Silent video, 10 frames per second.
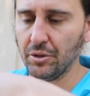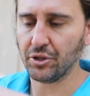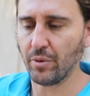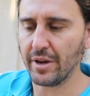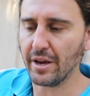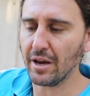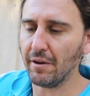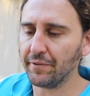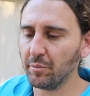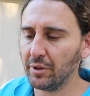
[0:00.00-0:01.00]
So we can
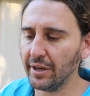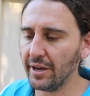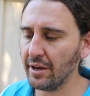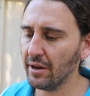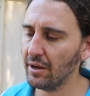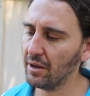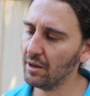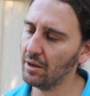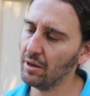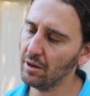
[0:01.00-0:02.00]
comfortably
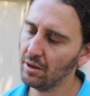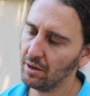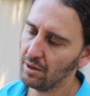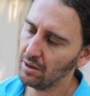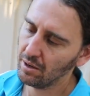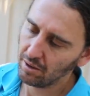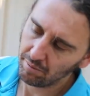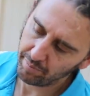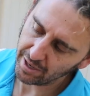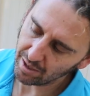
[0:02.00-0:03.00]

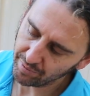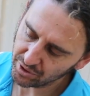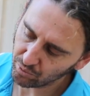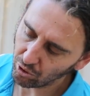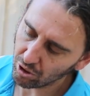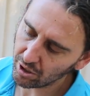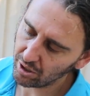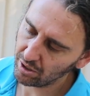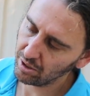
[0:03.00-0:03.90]
pick up this rock